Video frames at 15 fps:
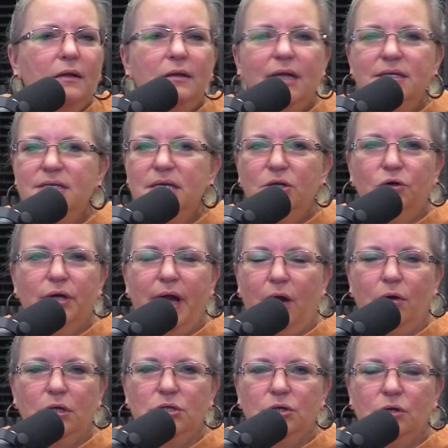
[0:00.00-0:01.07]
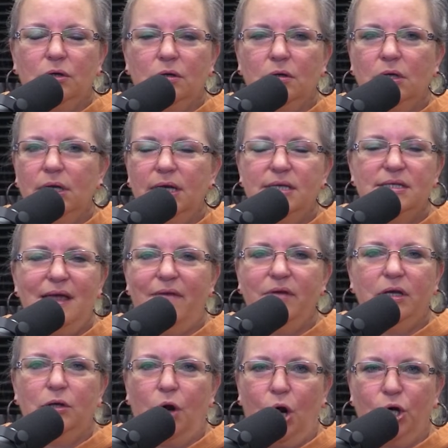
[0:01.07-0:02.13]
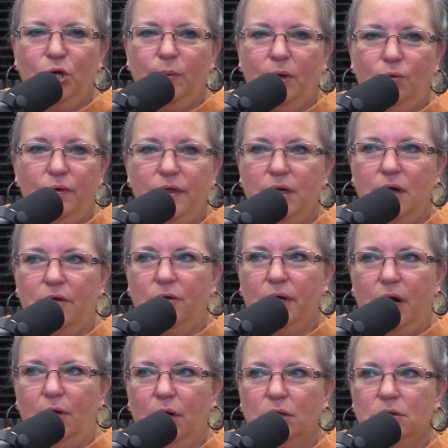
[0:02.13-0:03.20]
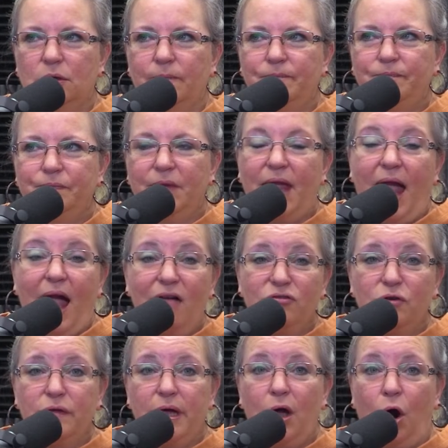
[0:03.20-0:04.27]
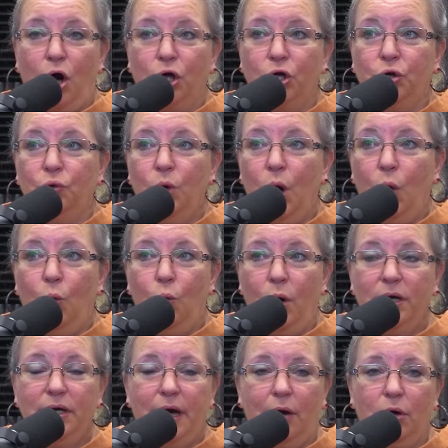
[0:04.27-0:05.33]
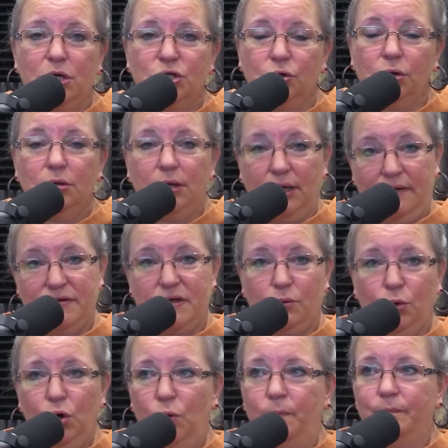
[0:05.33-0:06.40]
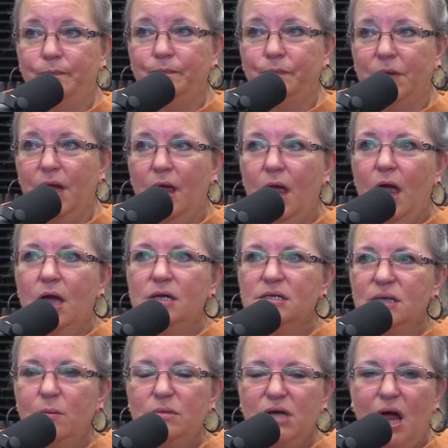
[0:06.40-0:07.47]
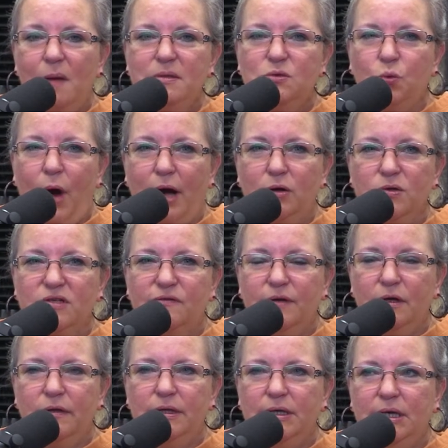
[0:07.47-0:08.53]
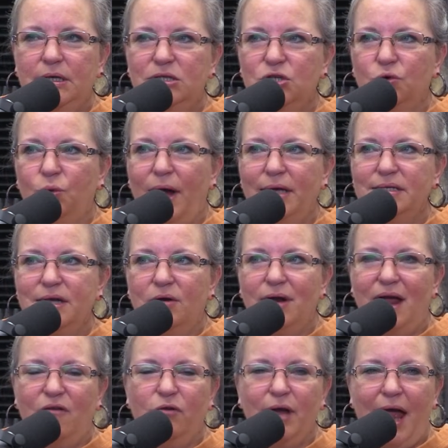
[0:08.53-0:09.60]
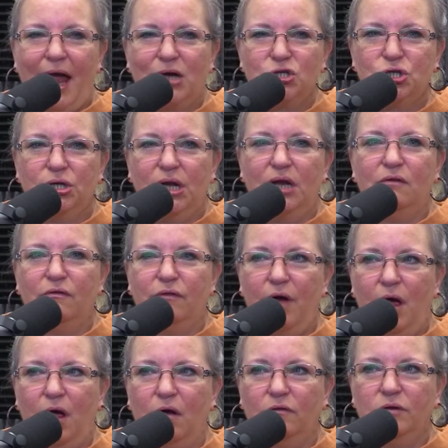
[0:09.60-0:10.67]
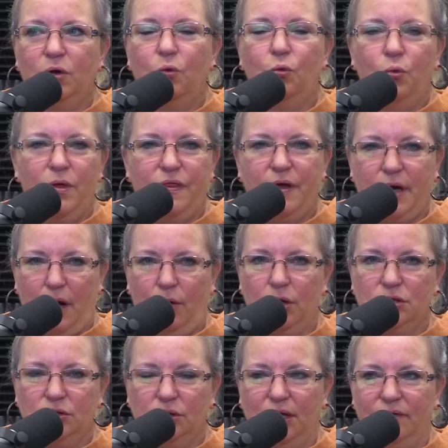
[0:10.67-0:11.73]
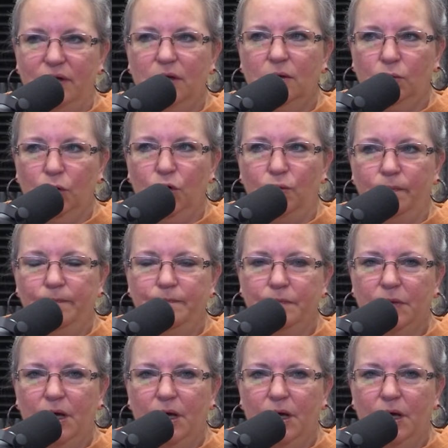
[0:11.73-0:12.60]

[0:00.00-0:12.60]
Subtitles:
Let's say your character is having an argument with another character. After they argue, one character leaves the room. Sometimes writers feel the need to write down every action involved with the character leaving the room.